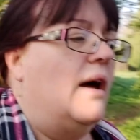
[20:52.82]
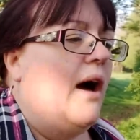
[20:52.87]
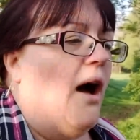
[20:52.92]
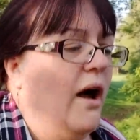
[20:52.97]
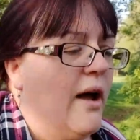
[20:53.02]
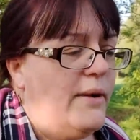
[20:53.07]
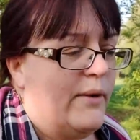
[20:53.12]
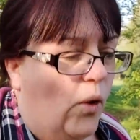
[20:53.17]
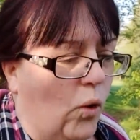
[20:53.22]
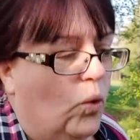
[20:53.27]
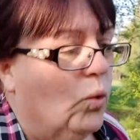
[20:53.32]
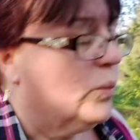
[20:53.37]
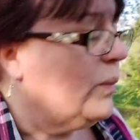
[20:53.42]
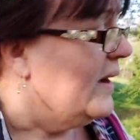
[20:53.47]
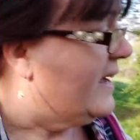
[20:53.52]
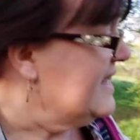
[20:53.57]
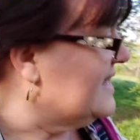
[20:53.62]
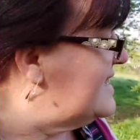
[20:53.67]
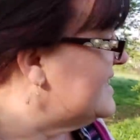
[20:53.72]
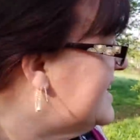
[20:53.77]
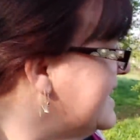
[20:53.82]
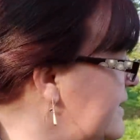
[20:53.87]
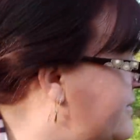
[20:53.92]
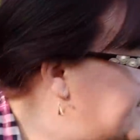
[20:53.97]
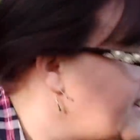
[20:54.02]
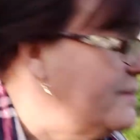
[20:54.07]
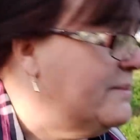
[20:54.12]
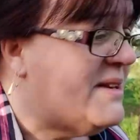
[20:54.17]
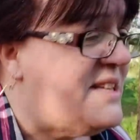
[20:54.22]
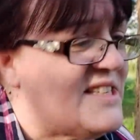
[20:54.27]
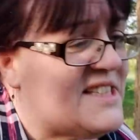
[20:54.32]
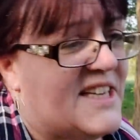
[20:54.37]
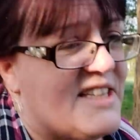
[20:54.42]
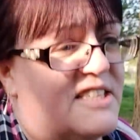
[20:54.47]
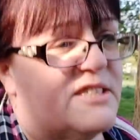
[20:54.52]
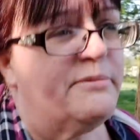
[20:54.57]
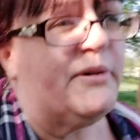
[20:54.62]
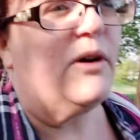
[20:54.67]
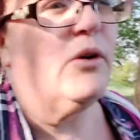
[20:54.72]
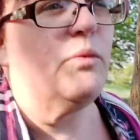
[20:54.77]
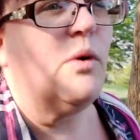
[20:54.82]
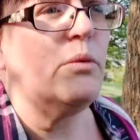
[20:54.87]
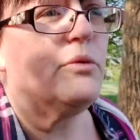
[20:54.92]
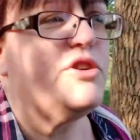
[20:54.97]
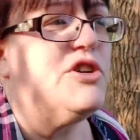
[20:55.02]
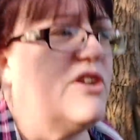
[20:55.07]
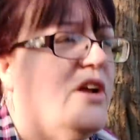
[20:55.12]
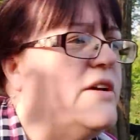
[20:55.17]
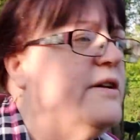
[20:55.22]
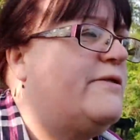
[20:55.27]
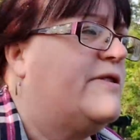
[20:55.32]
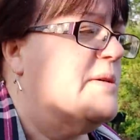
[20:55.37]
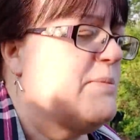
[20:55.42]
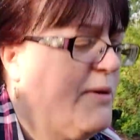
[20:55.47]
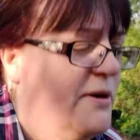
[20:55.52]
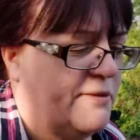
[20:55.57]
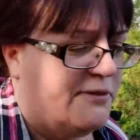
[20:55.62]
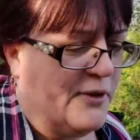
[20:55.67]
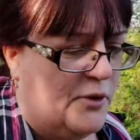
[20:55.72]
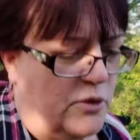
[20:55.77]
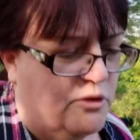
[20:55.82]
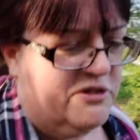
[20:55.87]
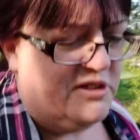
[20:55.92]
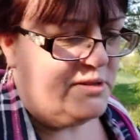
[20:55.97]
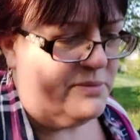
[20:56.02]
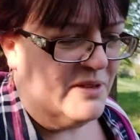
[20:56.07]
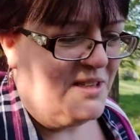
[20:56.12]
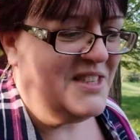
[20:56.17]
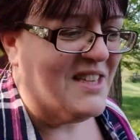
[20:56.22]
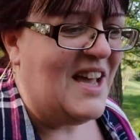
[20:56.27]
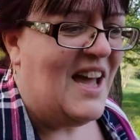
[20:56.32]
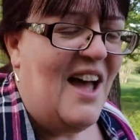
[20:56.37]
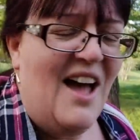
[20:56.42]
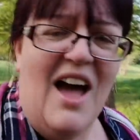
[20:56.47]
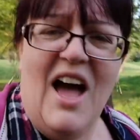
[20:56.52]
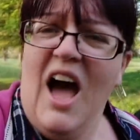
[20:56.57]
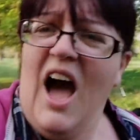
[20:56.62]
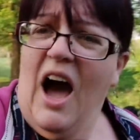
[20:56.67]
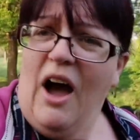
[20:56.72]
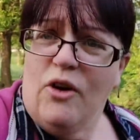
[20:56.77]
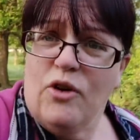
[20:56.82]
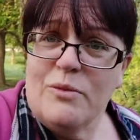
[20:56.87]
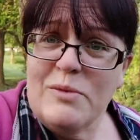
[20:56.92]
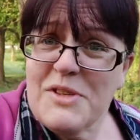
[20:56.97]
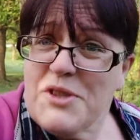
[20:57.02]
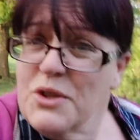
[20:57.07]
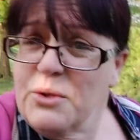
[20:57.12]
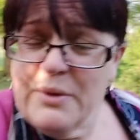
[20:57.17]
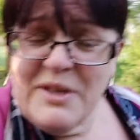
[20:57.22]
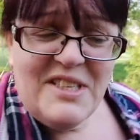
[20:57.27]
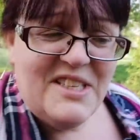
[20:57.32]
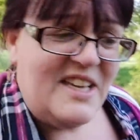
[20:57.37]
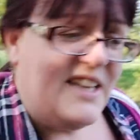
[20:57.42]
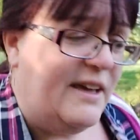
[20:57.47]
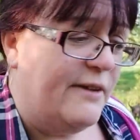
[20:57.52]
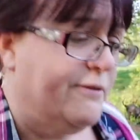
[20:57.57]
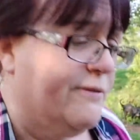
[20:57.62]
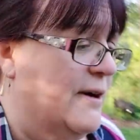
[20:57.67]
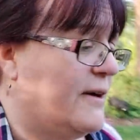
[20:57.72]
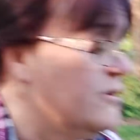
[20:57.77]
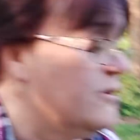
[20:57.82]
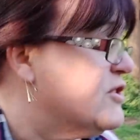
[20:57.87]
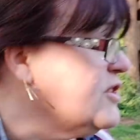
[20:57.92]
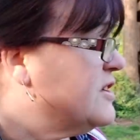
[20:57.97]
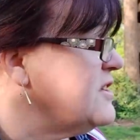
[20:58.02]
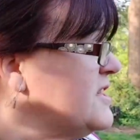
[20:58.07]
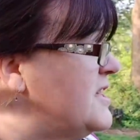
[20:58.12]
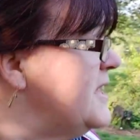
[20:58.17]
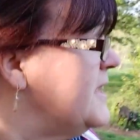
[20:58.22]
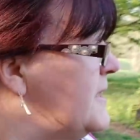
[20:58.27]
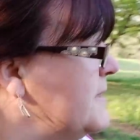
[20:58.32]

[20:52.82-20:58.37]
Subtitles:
I always, if somebody says to me, oh, what would you like for your birthday or Christmas? I almost always say gift vouchers.